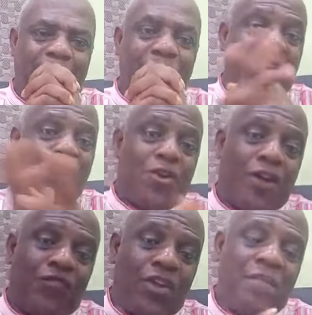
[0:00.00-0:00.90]
Can you
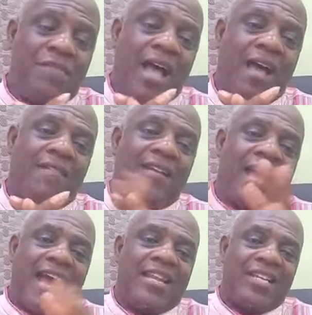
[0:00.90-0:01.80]
come to him now
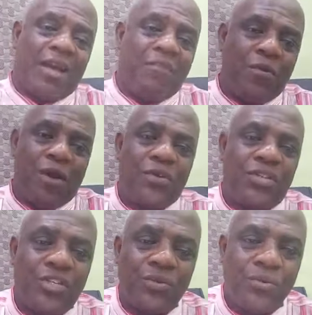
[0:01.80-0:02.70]
and he shall be well
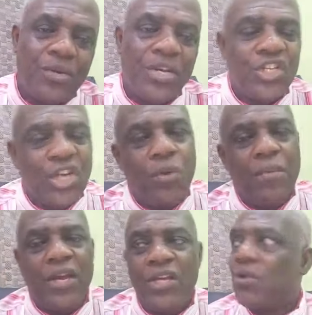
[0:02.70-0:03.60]
with you? Shall we
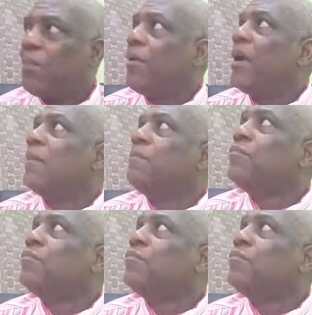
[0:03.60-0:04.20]
begin to pray?